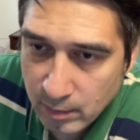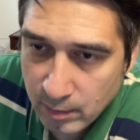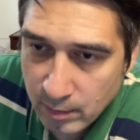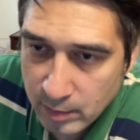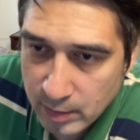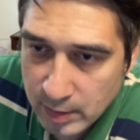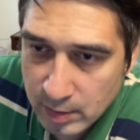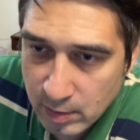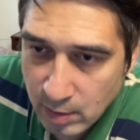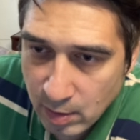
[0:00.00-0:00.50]

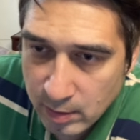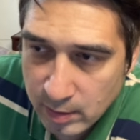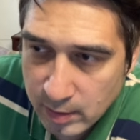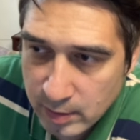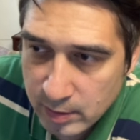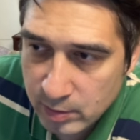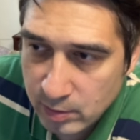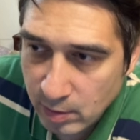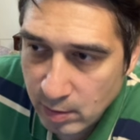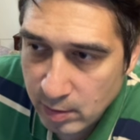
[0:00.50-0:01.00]
these are all the
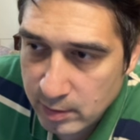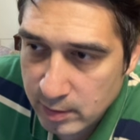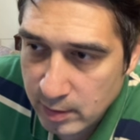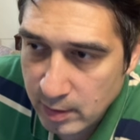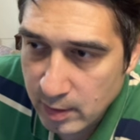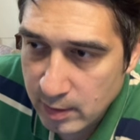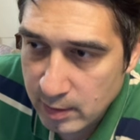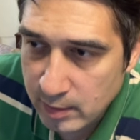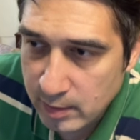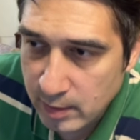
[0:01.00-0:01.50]
install
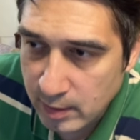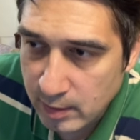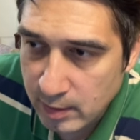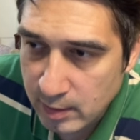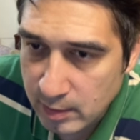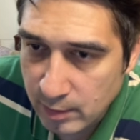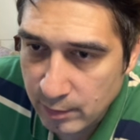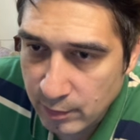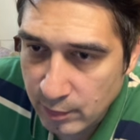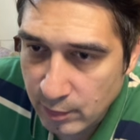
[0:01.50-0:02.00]
skills, and
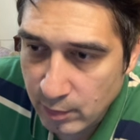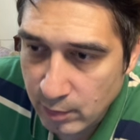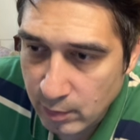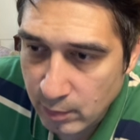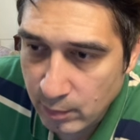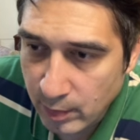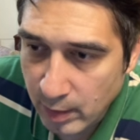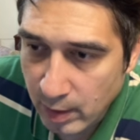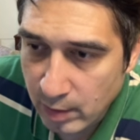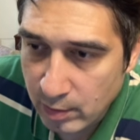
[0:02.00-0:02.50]
this if you want to
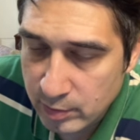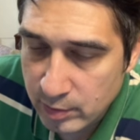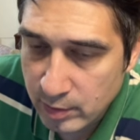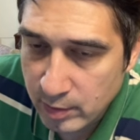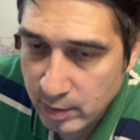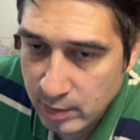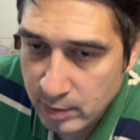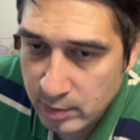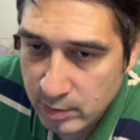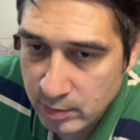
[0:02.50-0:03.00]
browse
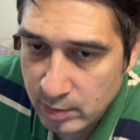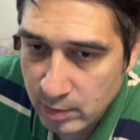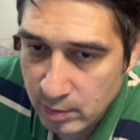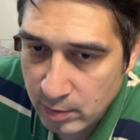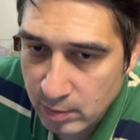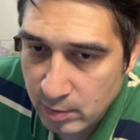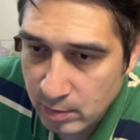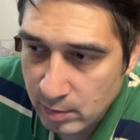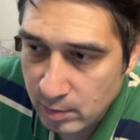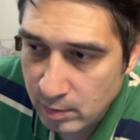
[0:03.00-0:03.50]
skills.
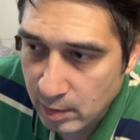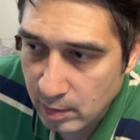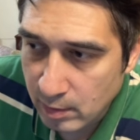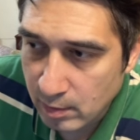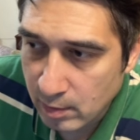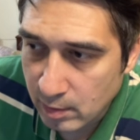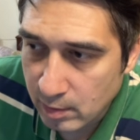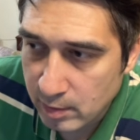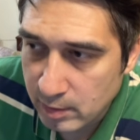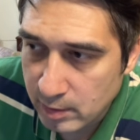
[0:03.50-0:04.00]
So here are
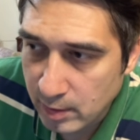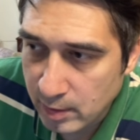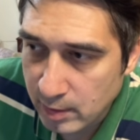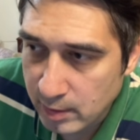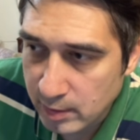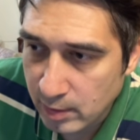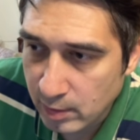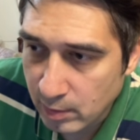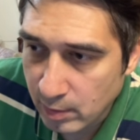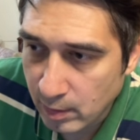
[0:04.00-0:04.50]
all the
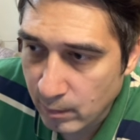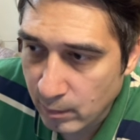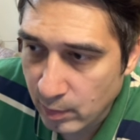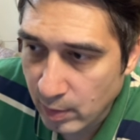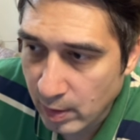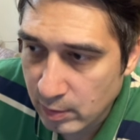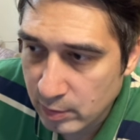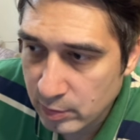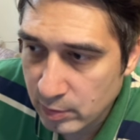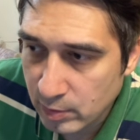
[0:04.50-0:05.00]
skills that you can
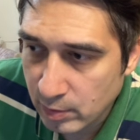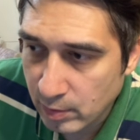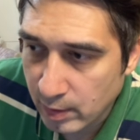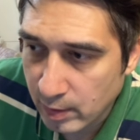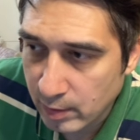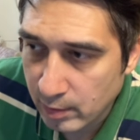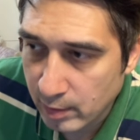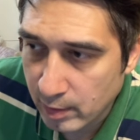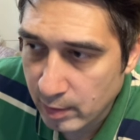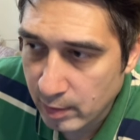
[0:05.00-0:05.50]
browse through, and
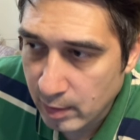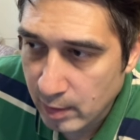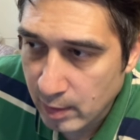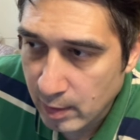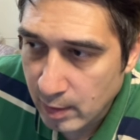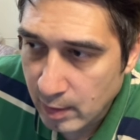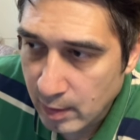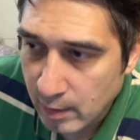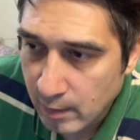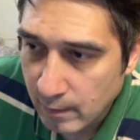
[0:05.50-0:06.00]
you can
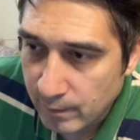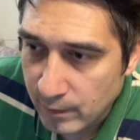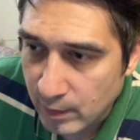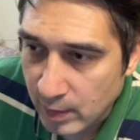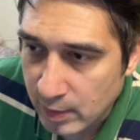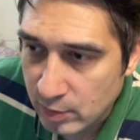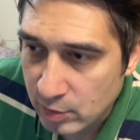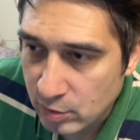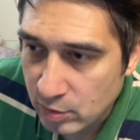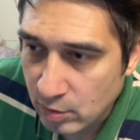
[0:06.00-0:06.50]

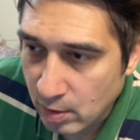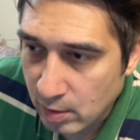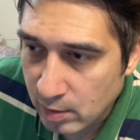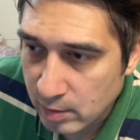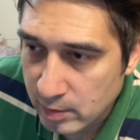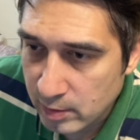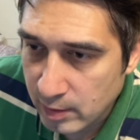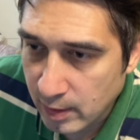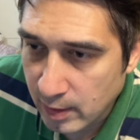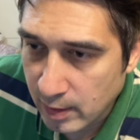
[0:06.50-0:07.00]
install
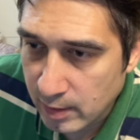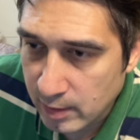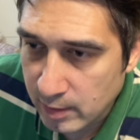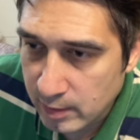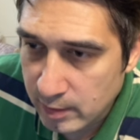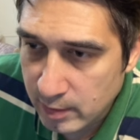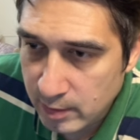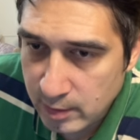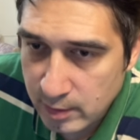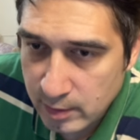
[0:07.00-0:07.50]

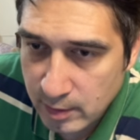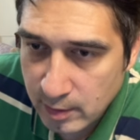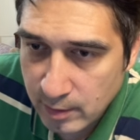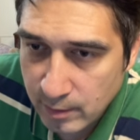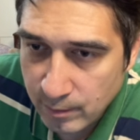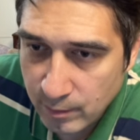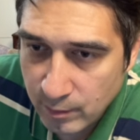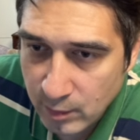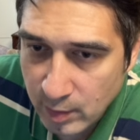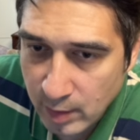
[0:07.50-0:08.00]
skills
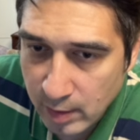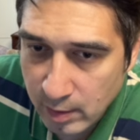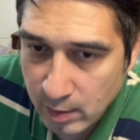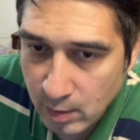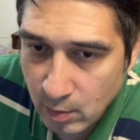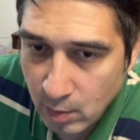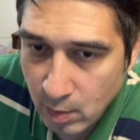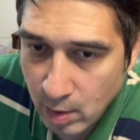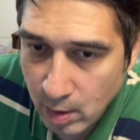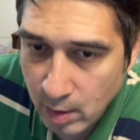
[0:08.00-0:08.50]
that
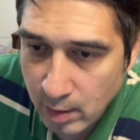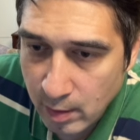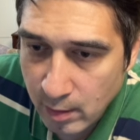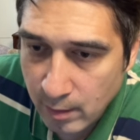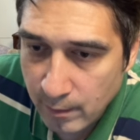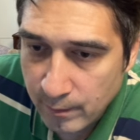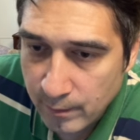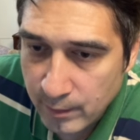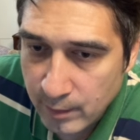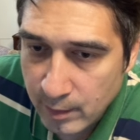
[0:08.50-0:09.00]
you want.
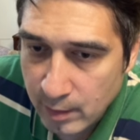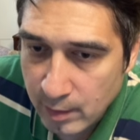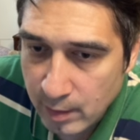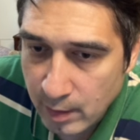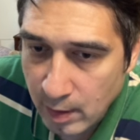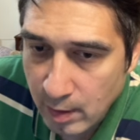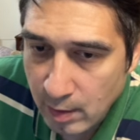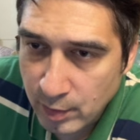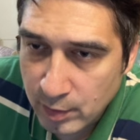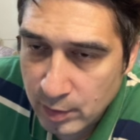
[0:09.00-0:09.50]

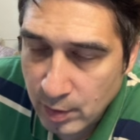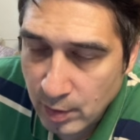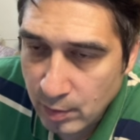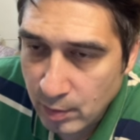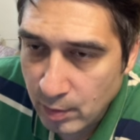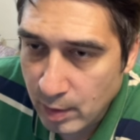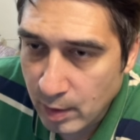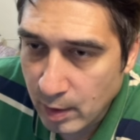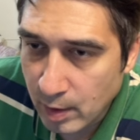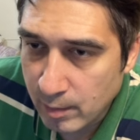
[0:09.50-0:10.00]
Now I'll go
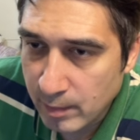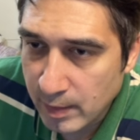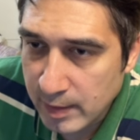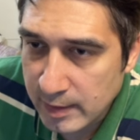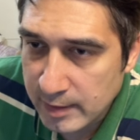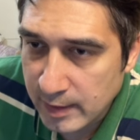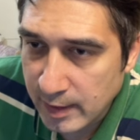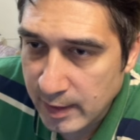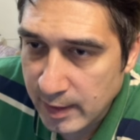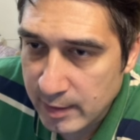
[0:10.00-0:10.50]
to
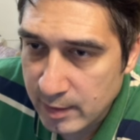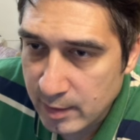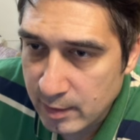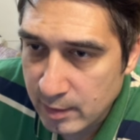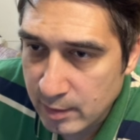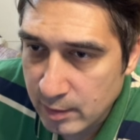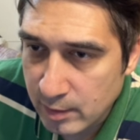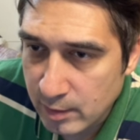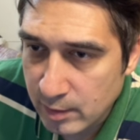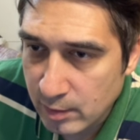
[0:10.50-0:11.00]
Hermes
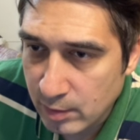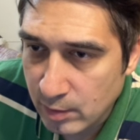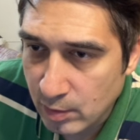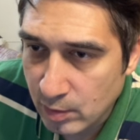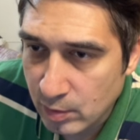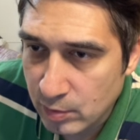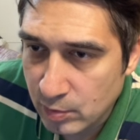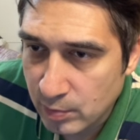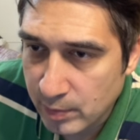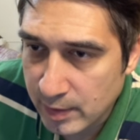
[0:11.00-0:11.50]
Agent,
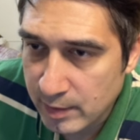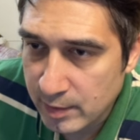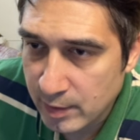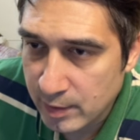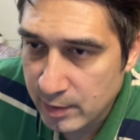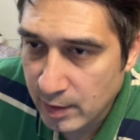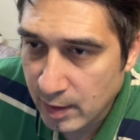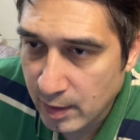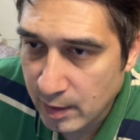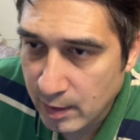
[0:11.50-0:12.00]

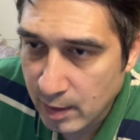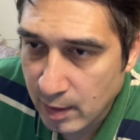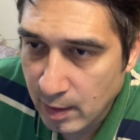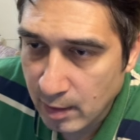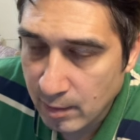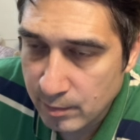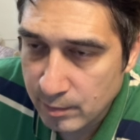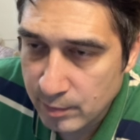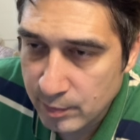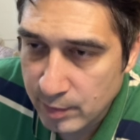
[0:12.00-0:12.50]

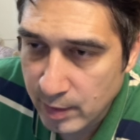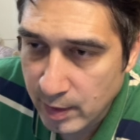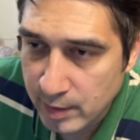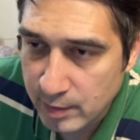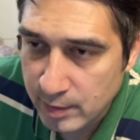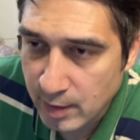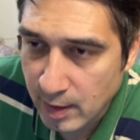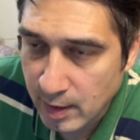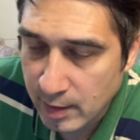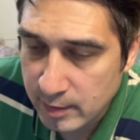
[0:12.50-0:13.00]

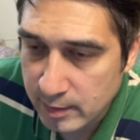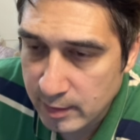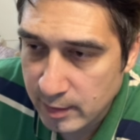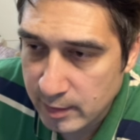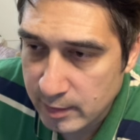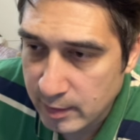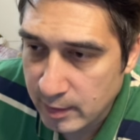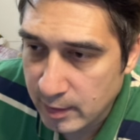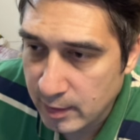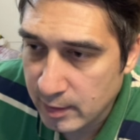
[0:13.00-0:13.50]

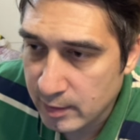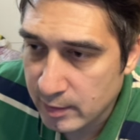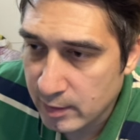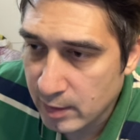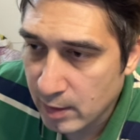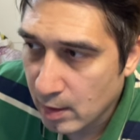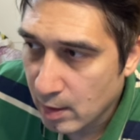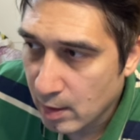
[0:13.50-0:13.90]
newsresearch.com/docs/skills.